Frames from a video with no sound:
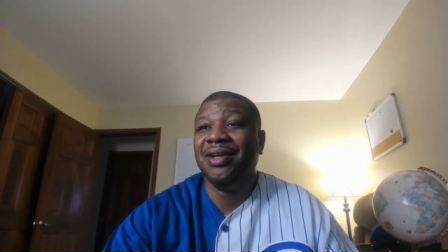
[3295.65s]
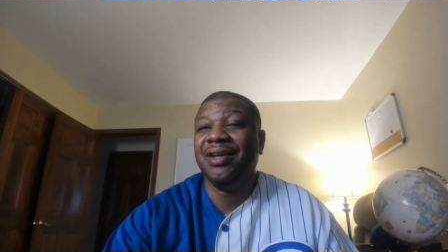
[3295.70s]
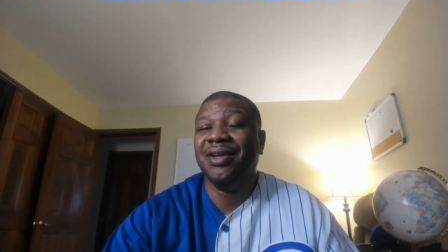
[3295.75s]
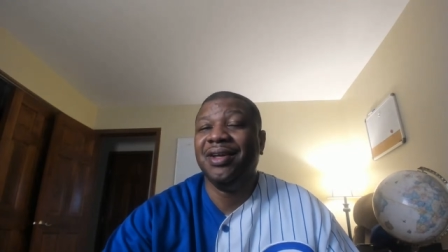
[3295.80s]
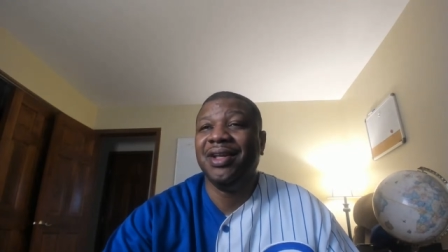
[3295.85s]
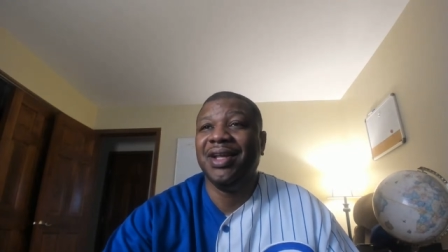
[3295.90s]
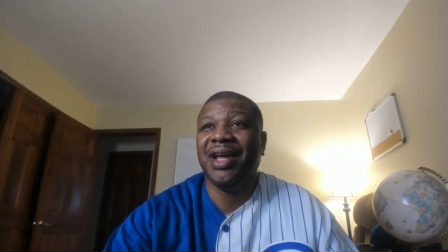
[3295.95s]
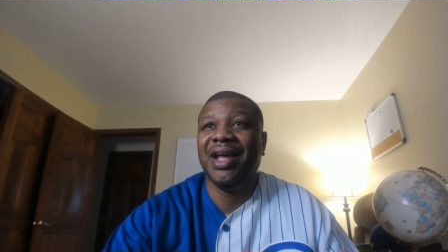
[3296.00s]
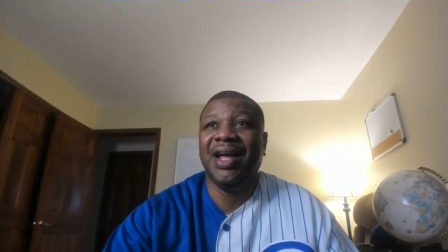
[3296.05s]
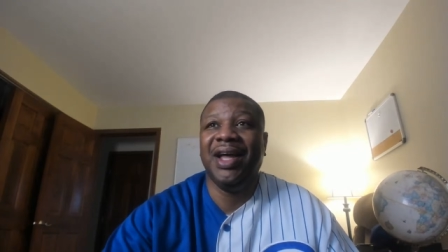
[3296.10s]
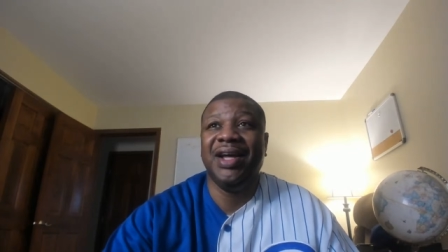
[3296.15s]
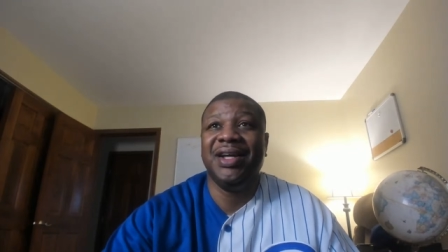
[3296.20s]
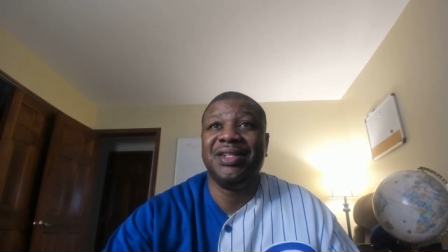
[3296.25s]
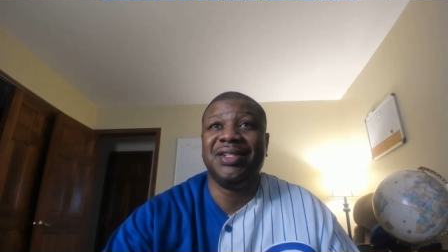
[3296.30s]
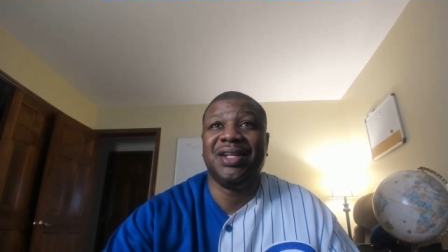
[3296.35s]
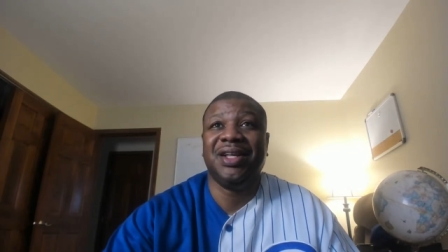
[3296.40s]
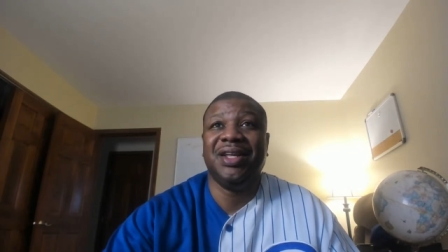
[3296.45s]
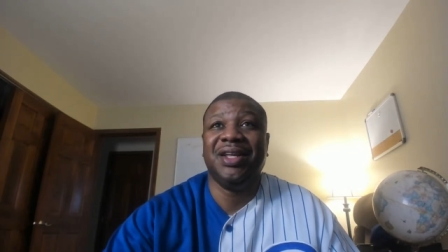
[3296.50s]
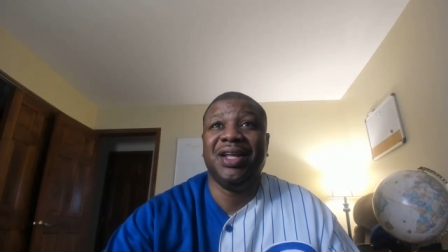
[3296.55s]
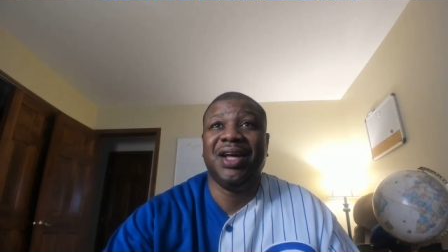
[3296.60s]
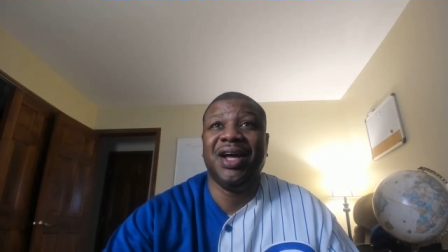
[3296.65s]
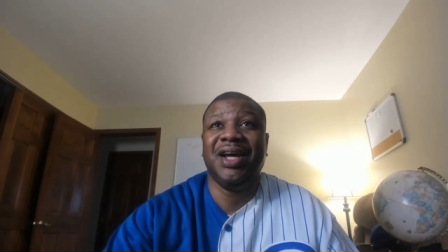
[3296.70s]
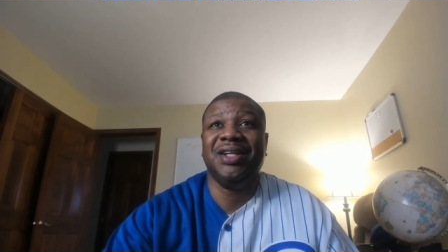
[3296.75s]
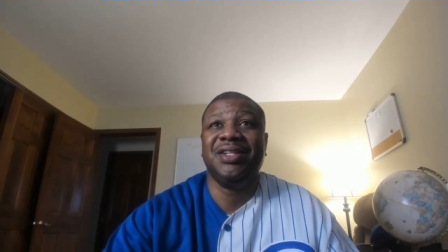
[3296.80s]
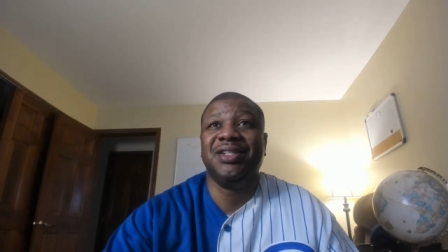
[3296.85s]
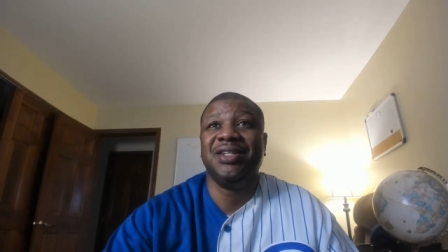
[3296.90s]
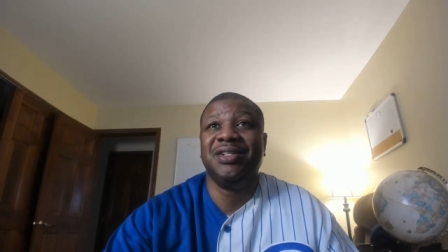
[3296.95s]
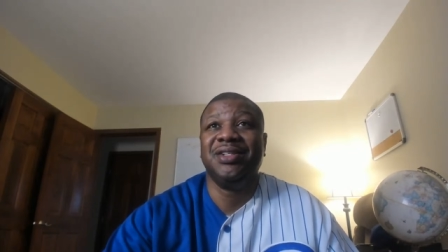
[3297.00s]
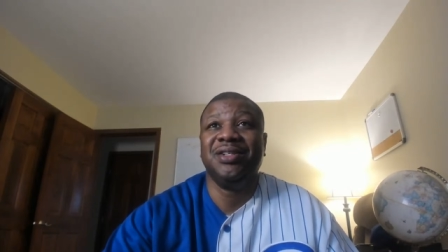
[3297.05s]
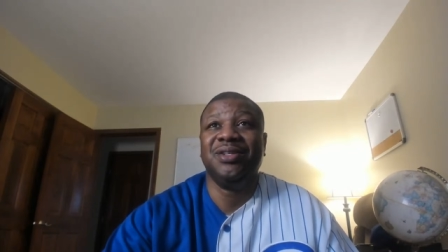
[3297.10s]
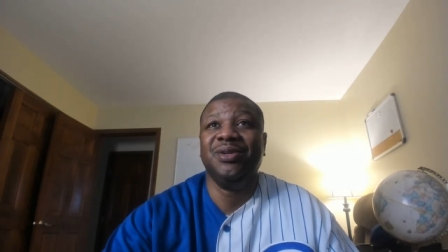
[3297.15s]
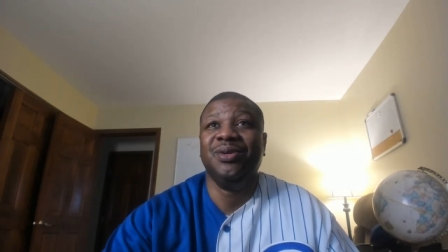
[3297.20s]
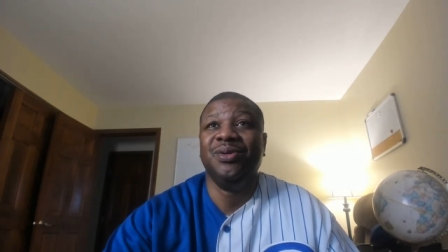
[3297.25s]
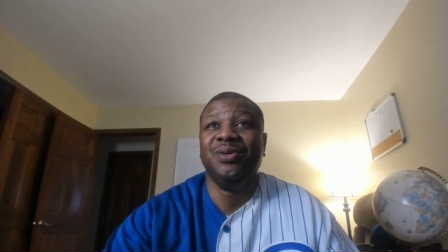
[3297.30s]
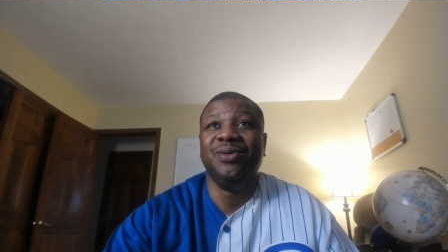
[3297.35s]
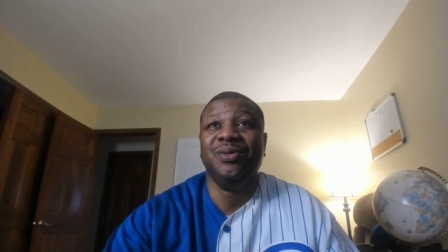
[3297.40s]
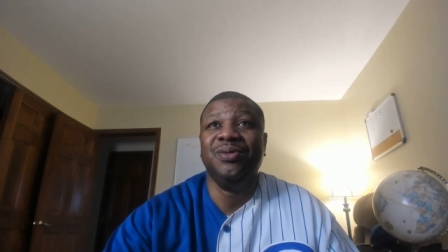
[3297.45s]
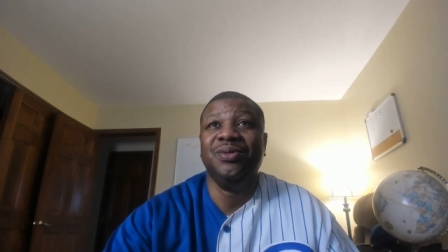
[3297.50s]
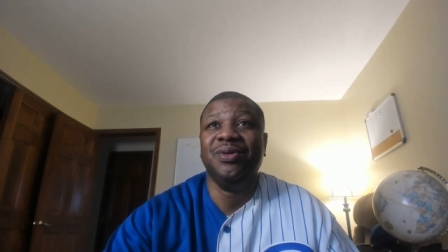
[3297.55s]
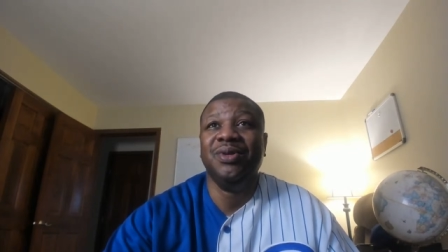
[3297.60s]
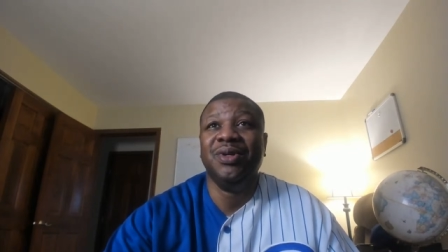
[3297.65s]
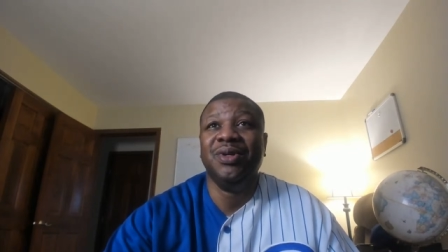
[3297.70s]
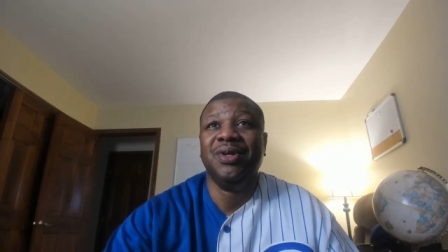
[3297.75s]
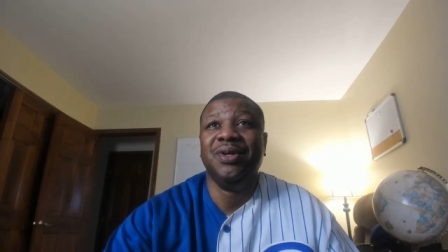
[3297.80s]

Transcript: And that has a lot to do